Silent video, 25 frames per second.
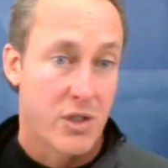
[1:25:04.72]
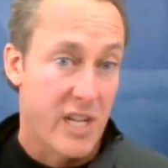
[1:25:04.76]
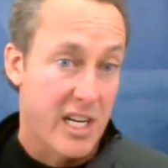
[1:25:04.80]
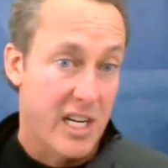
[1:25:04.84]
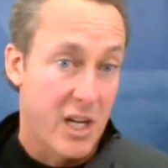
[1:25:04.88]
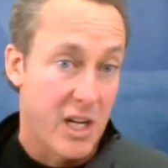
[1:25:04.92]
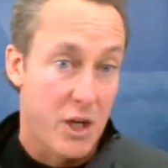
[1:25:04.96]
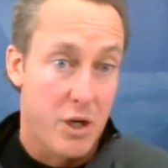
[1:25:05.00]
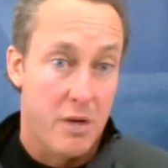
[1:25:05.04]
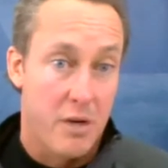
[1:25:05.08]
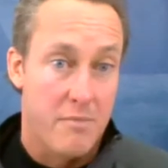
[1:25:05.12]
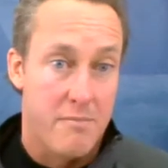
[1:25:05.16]
like
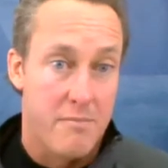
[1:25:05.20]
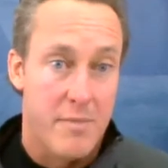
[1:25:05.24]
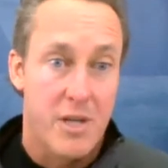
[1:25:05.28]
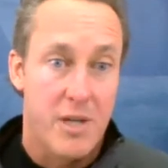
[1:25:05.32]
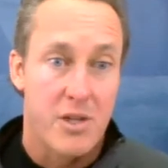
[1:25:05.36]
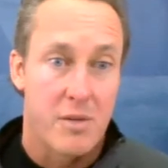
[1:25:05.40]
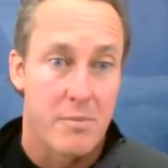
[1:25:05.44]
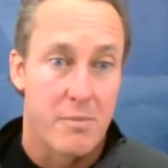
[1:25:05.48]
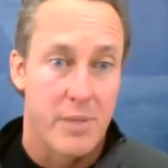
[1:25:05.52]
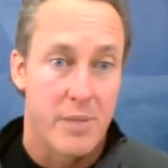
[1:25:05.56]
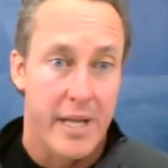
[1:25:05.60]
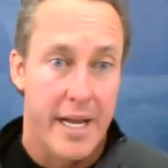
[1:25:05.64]
a good
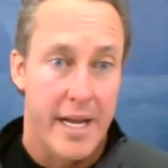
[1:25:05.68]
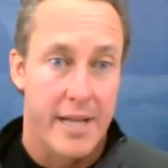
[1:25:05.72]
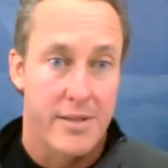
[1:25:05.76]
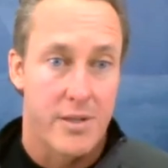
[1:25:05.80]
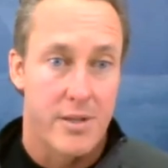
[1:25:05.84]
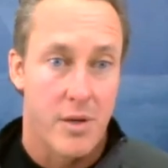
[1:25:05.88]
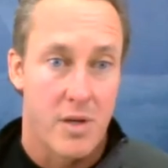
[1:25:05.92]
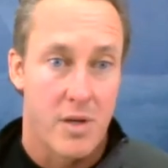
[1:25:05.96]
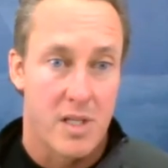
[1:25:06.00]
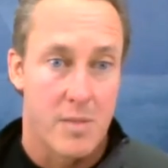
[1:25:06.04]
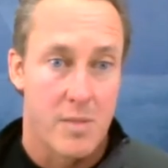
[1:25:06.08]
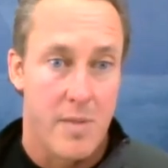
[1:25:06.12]
mission plan,
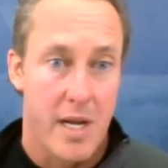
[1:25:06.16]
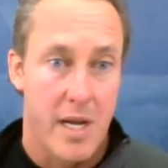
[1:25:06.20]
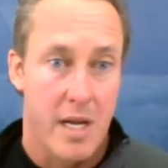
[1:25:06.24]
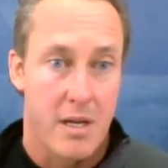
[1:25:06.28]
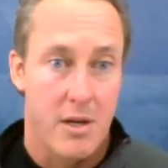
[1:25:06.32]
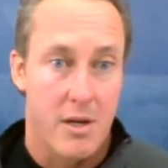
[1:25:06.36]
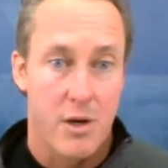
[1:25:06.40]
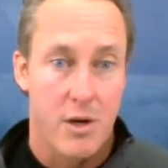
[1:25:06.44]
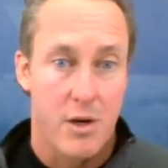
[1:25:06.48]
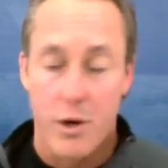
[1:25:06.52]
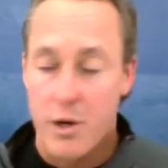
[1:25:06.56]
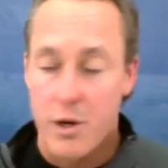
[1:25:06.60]
so to speak.
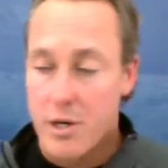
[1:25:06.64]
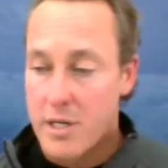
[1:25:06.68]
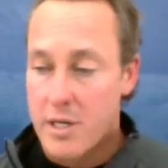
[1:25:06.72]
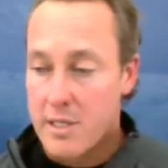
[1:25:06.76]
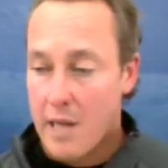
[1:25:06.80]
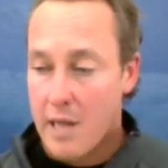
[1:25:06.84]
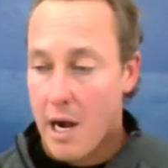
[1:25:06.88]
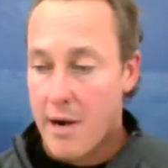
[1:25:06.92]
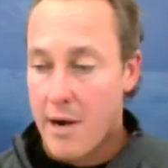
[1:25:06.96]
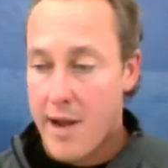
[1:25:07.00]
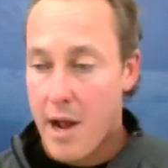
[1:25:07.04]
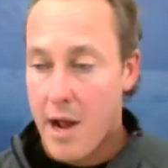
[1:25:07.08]
You know your
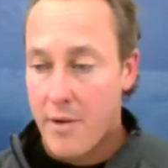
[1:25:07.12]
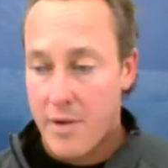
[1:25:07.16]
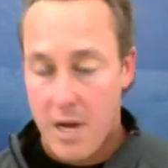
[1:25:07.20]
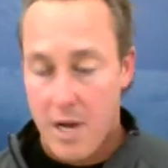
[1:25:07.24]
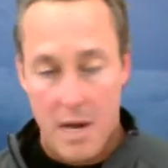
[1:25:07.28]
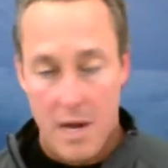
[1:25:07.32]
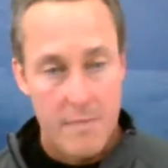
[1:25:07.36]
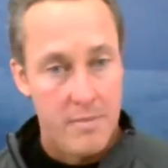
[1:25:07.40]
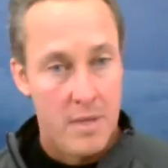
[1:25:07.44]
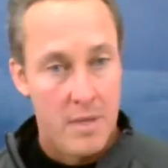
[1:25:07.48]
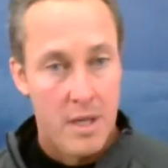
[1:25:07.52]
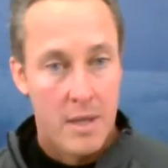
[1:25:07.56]
desired
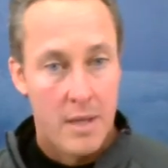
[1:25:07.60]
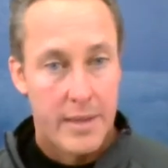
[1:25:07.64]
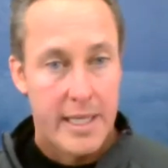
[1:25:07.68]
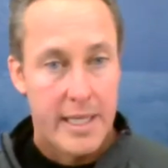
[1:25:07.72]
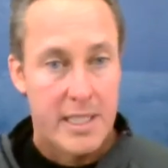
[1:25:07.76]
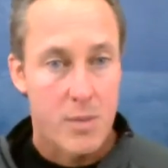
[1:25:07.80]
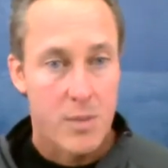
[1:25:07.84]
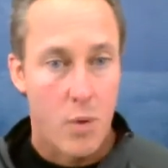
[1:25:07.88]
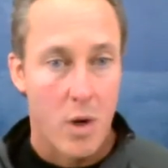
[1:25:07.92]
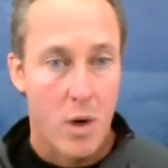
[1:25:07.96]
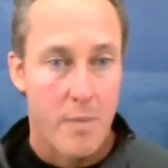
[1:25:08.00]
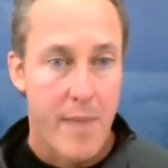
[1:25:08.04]
outcome.
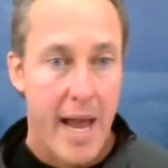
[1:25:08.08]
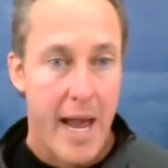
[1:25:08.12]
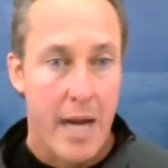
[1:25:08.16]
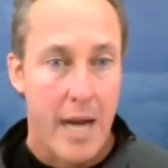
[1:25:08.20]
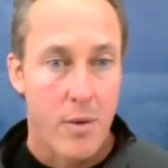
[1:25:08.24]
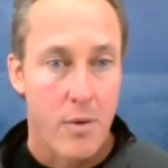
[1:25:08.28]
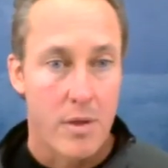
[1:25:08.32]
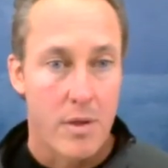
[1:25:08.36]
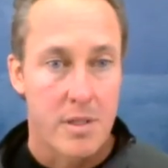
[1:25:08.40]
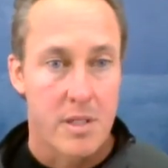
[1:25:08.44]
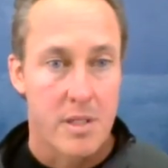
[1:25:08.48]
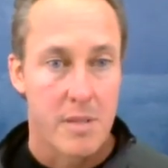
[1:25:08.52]
Let's work
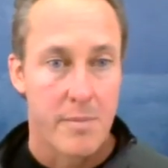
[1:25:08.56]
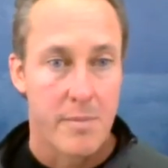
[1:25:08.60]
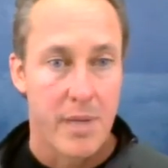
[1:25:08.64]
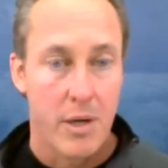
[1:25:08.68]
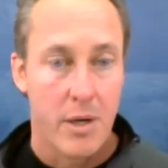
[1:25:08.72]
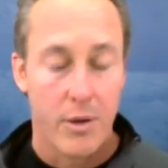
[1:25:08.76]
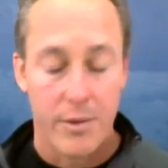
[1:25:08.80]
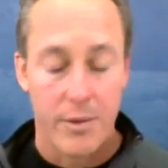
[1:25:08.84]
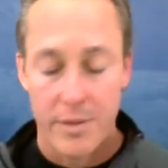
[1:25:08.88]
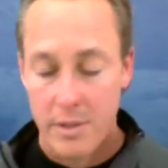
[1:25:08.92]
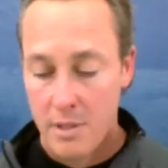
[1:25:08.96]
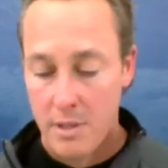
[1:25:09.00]
backwards to
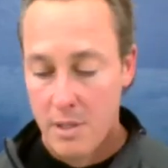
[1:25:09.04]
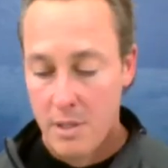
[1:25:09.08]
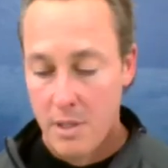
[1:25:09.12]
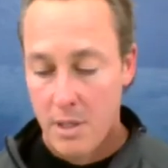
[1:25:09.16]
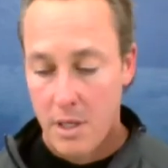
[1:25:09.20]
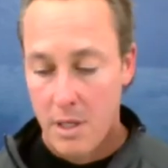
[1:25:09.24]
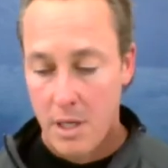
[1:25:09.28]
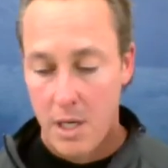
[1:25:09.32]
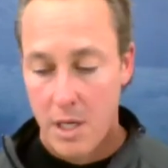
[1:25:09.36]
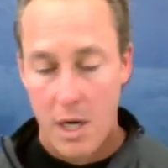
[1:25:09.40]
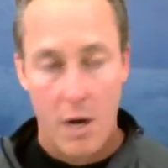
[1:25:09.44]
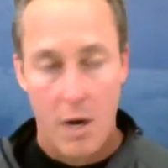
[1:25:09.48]
build
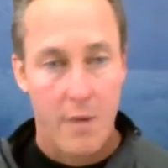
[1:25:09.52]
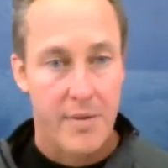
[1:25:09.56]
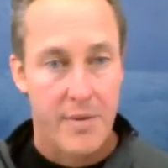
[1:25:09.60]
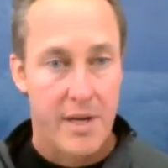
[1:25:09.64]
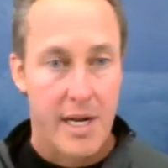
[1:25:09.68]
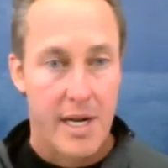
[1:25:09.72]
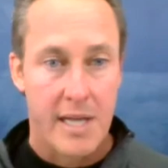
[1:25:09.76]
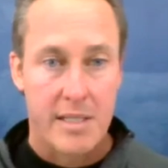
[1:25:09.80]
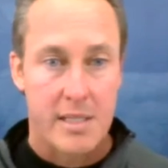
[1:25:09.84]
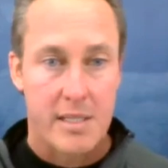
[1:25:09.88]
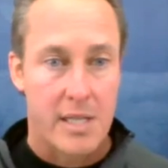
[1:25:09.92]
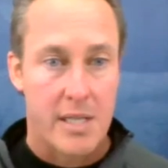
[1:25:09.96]
the
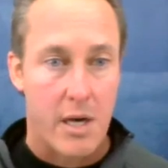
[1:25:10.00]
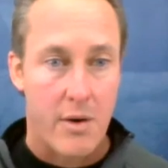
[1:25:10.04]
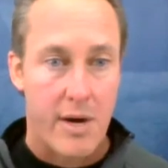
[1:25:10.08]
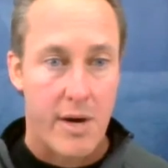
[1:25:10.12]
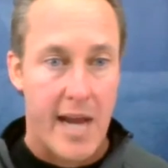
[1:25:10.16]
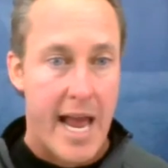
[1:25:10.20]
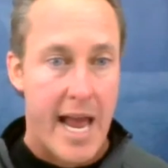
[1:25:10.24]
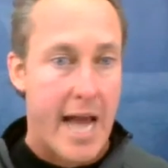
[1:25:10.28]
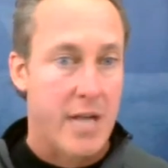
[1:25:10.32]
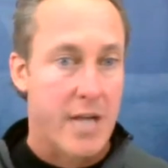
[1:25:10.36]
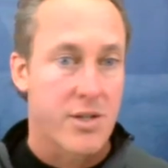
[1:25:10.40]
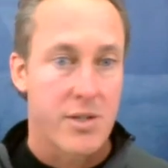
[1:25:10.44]
necessary
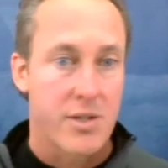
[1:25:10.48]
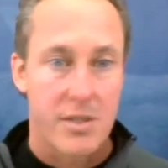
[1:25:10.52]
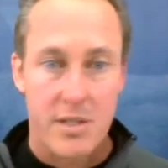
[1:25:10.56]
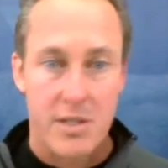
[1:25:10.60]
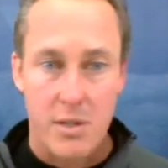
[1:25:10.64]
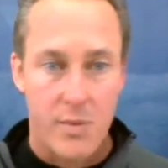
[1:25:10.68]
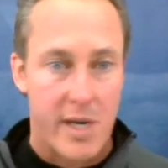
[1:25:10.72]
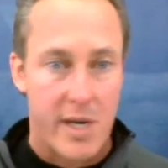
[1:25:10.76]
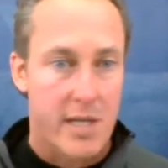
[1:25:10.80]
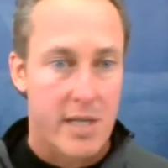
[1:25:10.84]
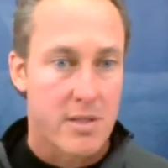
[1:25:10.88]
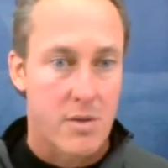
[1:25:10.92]
actions, the
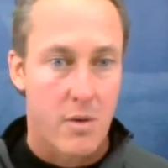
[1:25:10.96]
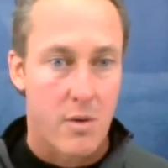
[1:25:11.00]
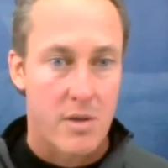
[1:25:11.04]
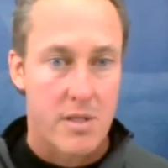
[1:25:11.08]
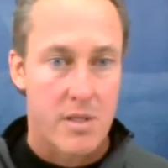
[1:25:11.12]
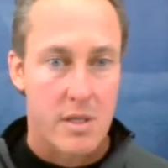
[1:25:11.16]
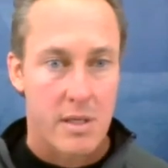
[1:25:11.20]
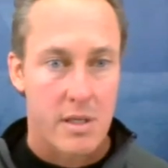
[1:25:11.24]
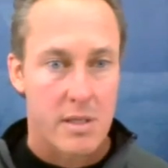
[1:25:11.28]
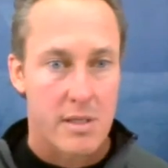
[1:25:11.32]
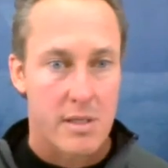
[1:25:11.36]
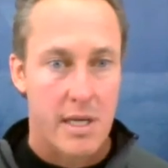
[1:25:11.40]

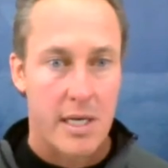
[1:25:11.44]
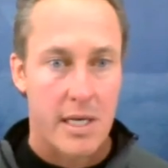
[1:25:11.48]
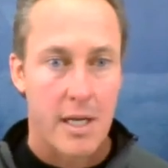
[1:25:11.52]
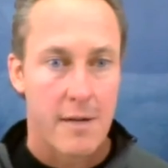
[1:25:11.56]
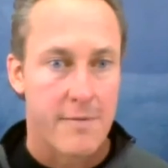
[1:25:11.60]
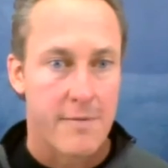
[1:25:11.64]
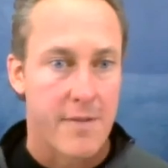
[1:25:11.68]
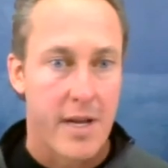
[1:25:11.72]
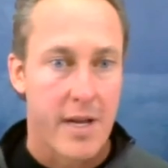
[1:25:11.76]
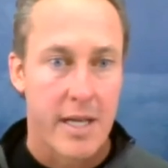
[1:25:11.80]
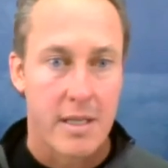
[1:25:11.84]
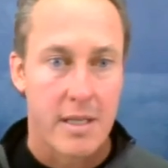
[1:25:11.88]
resources,
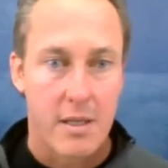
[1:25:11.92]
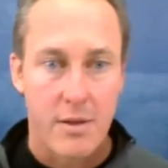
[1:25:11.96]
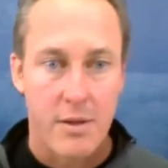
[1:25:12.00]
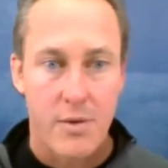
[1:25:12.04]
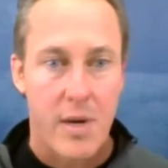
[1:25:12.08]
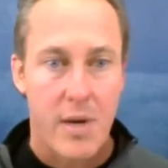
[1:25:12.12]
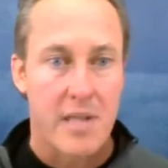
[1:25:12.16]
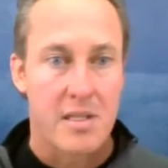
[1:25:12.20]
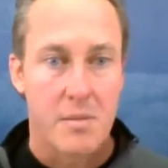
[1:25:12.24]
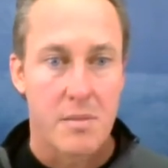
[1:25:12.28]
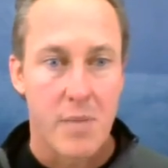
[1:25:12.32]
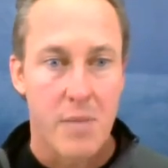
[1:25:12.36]
identifying the
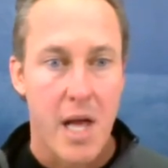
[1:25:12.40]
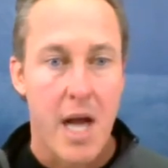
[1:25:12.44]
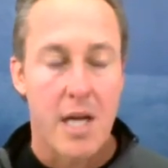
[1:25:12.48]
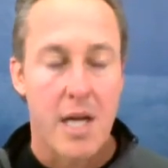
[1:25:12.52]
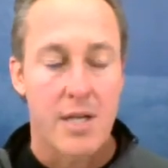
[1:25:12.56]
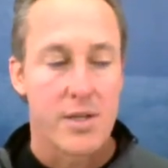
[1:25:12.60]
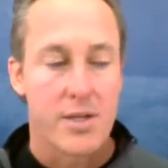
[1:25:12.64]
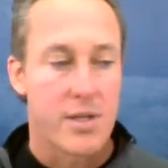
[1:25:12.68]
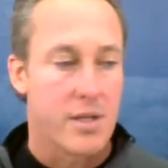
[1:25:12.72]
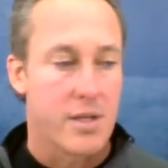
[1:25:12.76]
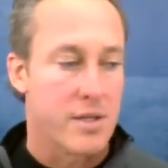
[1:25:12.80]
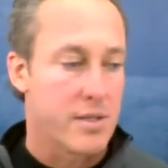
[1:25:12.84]
threats and
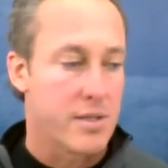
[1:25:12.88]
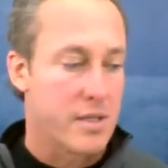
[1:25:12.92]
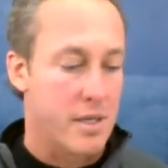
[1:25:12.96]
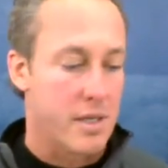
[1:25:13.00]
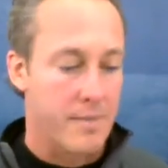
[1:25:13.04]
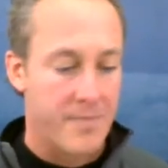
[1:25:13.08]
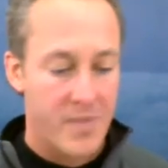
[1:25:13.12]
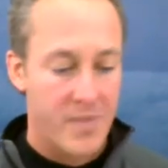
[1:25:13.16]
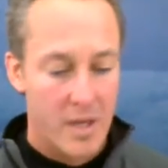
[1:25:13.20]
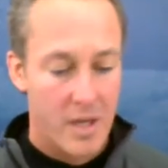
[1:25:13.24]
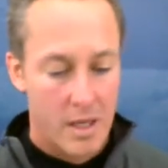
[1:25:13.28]
blockages, and